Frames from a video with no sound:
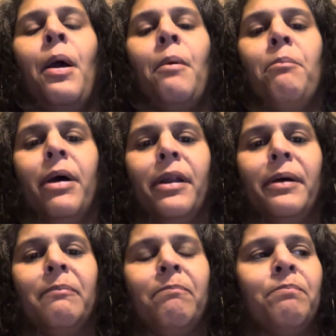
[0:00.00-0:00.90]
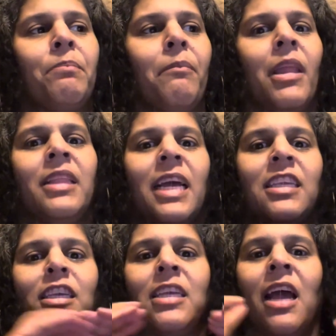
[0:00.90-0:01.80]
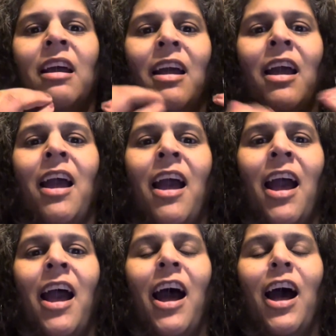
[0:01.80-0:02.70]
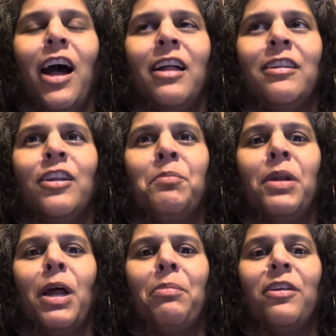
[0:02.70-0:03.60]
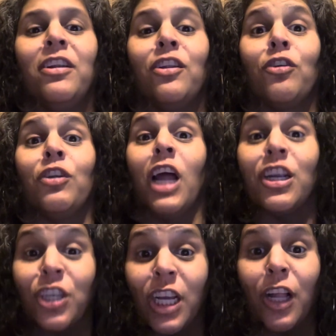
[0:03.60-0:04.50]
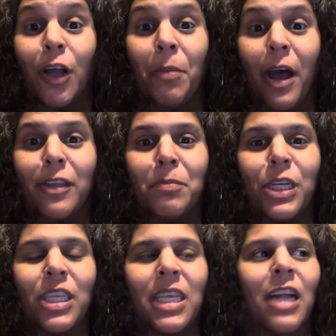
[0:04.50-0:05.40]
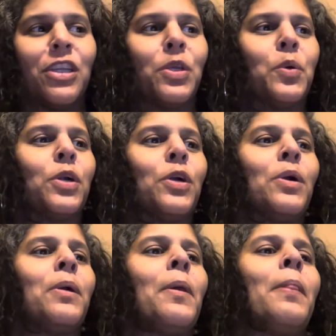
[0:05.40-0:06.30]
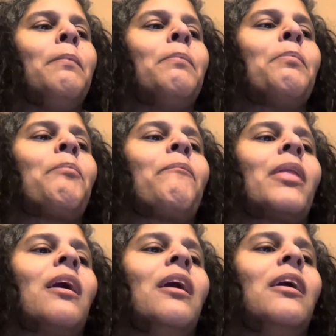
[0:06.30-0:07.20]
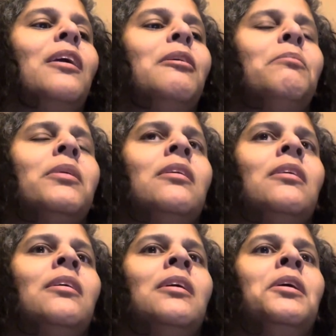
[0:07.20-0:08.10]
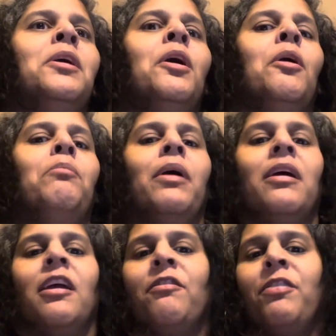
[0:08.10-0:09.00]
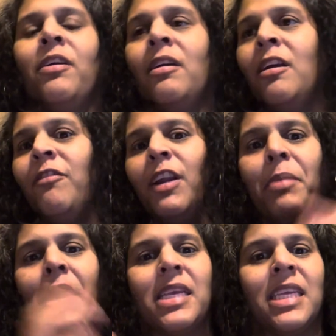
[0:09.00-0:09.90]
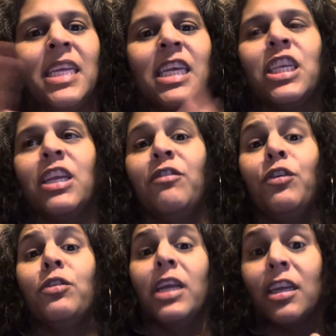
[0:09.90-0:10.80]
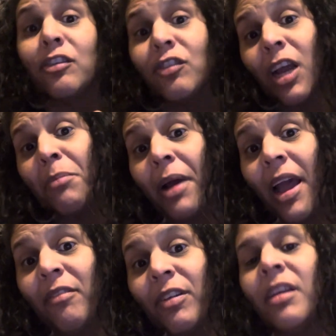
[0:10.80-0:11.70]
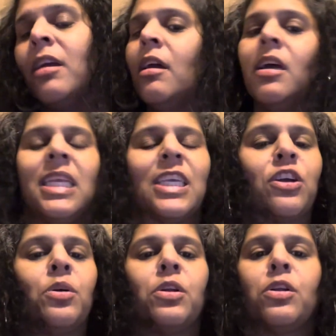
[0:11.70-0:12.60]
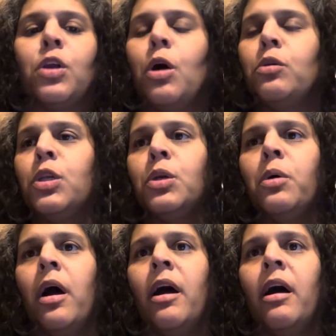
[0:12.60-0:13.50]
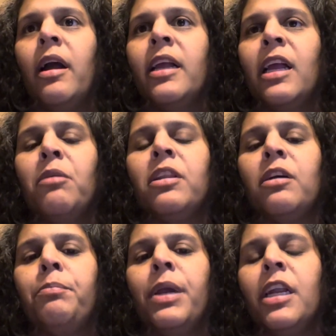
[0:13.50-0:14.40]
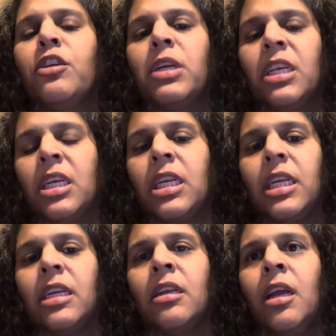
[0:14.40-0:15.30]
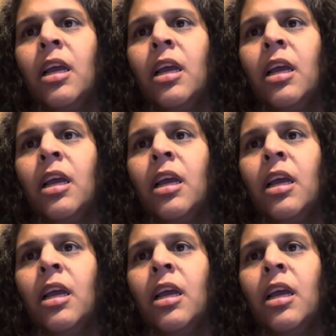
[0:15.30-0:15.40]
But that's just a little bit up in a little nutshell about speech sound disorder. But if anybody's seen this and if you think your child might have it, just go to get with their pediatrician, and